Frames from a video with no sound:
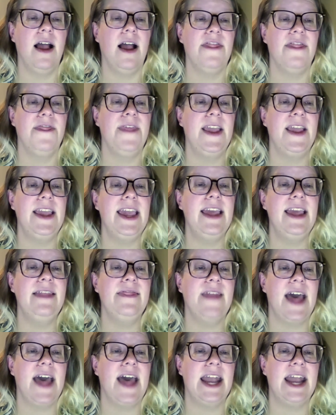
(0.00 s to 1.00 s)

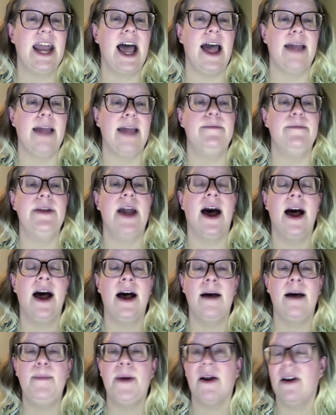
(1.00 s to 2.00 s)
thinking that I'm
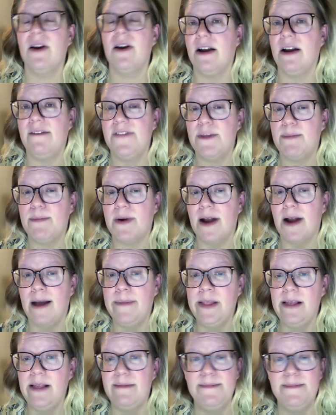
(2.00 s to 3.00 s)
not a part of the
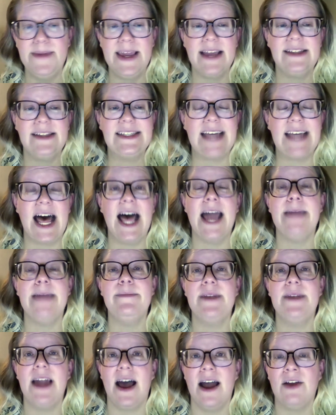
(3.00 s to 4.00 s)
problem because
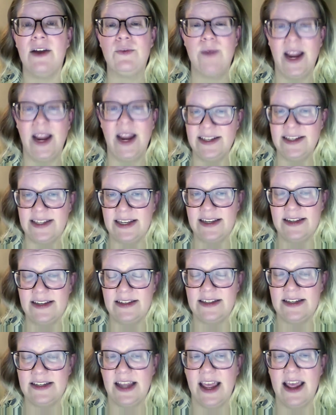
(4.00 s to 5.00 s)
I'm not
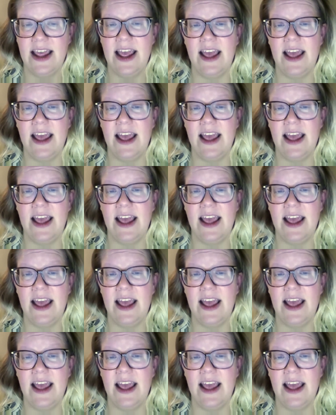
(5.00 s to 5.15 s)
racist